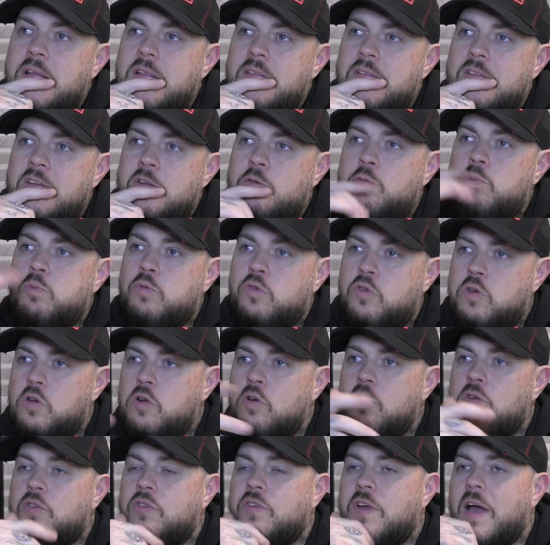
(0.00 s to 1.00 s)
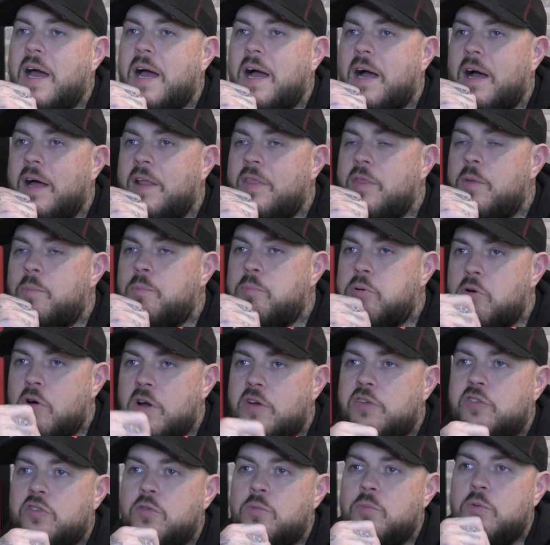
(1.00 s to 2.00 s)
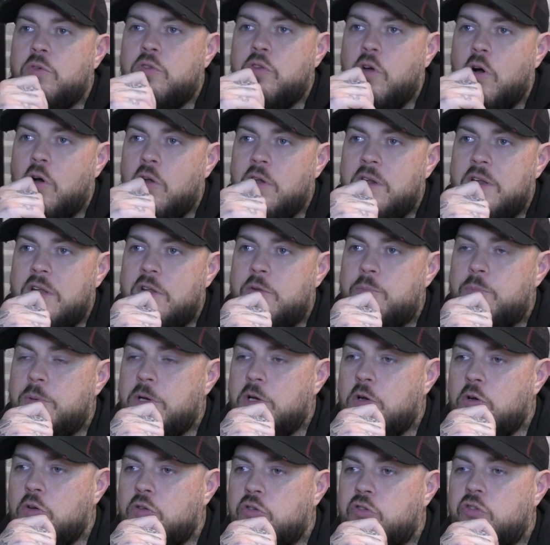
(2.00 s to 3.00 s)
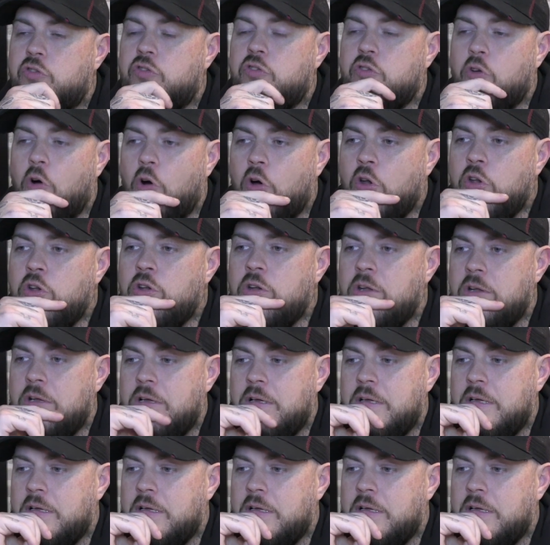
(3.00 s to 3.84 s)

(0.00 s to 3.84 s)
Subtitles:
this was looked at and the pressure was on is because Son